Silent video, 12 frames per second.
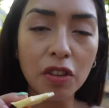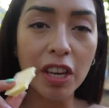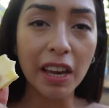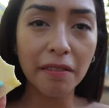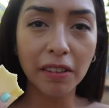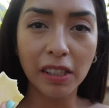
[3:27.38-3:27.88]
He
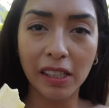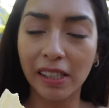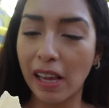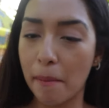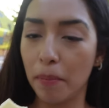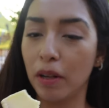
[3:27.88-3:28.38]
gave us a
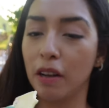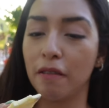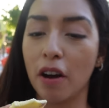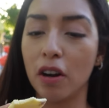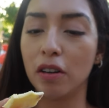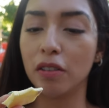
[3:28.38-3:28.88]
sample of
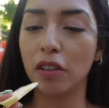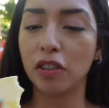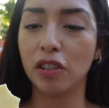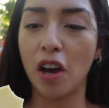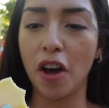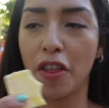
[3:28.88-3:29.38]

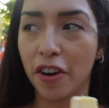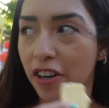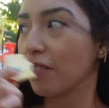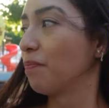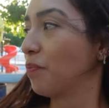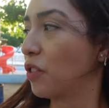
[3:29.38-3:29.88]

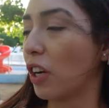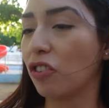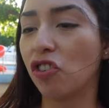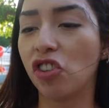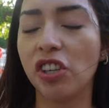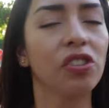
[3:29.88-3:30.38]
other
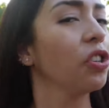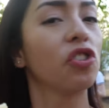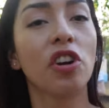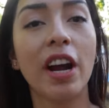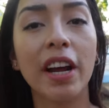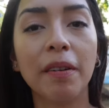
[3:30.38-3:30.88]
Dutch cheese to
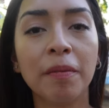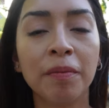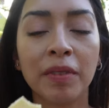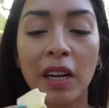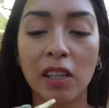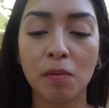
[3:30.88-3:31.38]
try
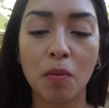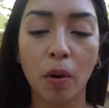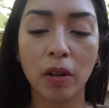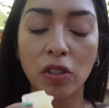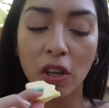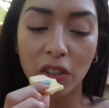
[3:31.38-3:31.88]
that is
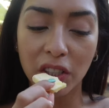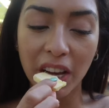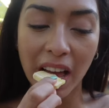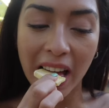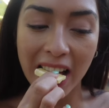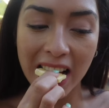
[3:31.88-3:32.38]
more salty.